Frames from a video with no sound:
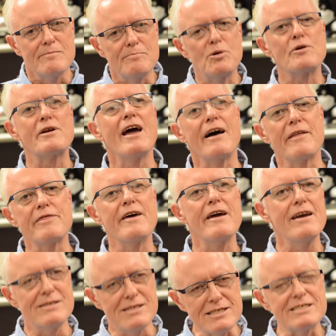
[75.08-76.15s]
put out
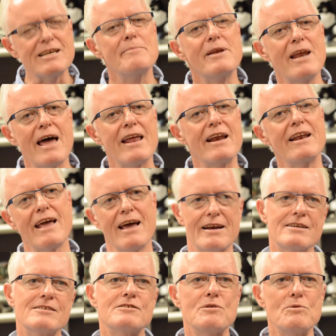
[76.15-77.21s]
there, disseminated
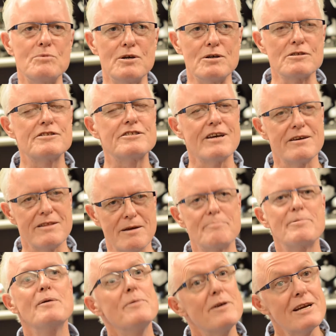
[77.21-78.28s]
out into the world so
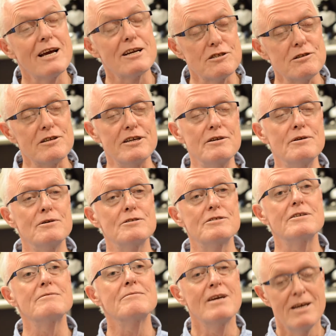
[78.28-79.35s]
that people can actually use
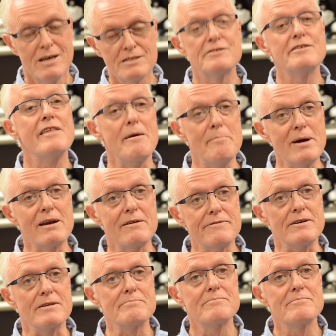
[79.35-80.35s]
it to their benefit.